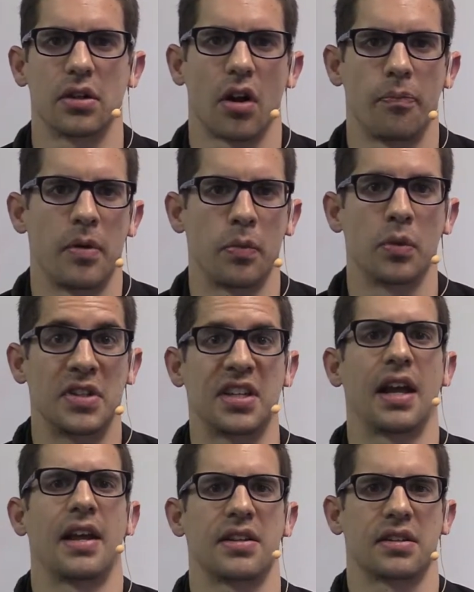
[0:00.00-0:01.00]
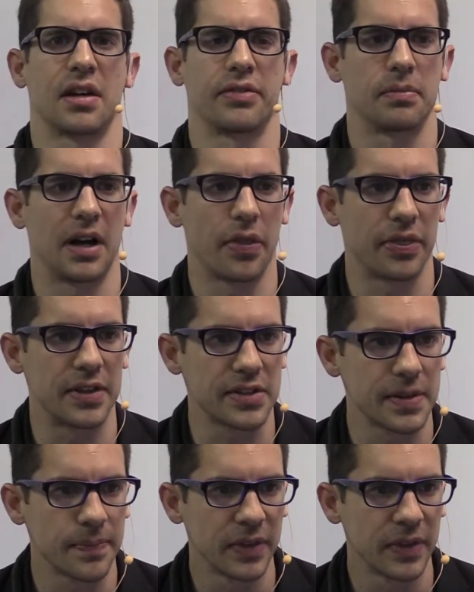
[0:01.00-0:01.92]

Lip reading: A lot of people were telling stuff about this.